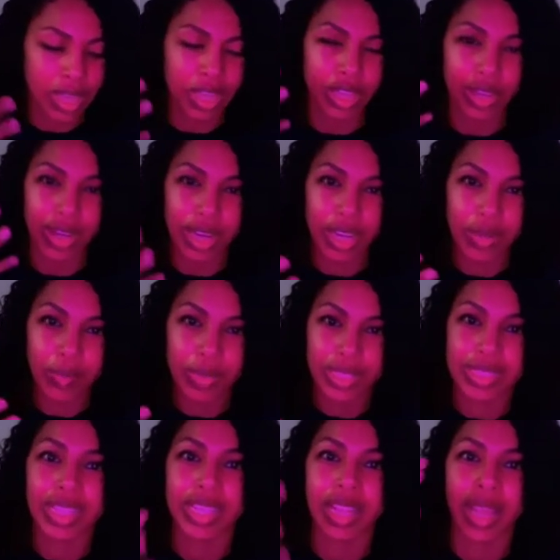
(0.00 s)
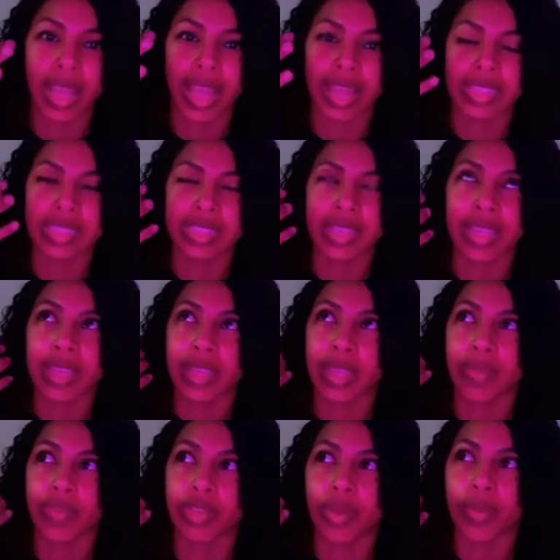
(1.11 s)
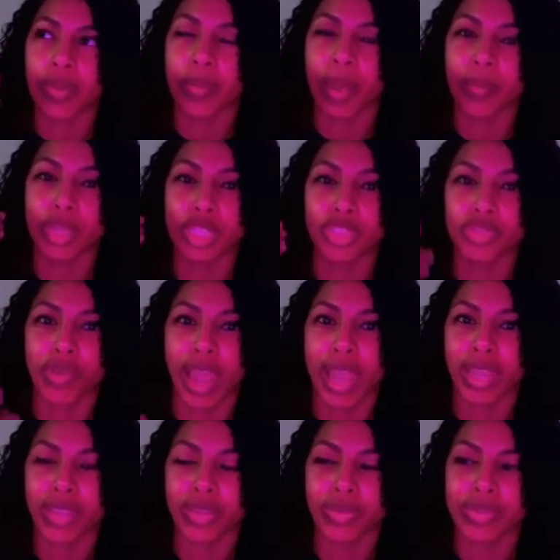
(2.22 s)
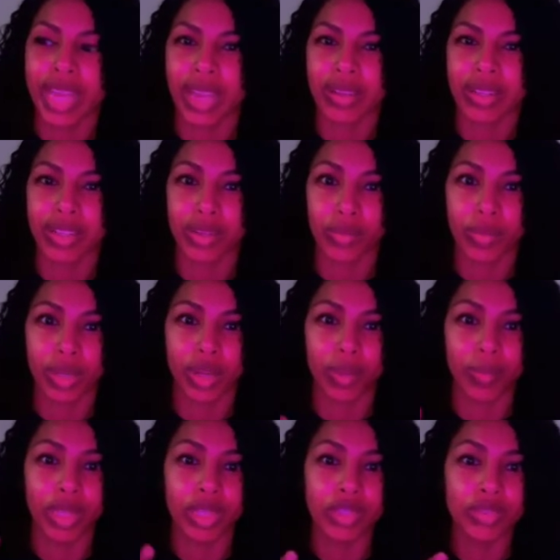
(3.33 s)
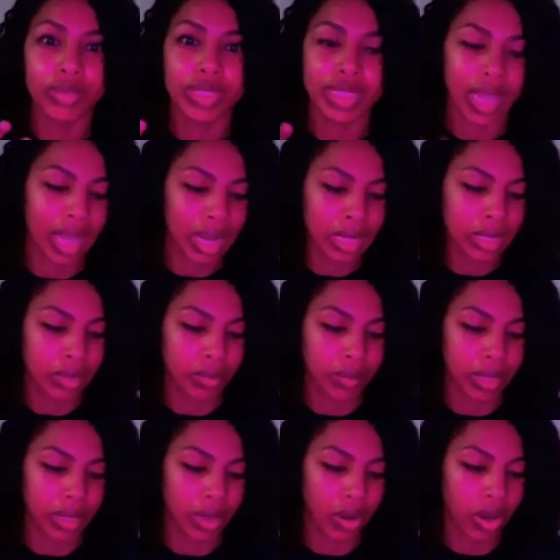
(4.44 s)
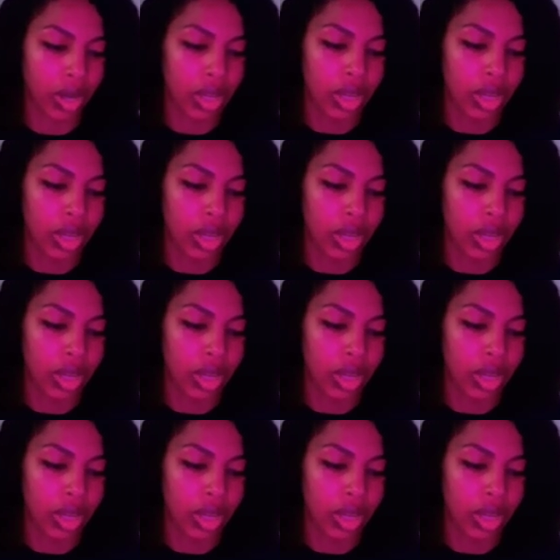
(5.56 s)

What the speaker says: Your enemies, even though it might be dragging you down a little bit or making you sad a little bit, or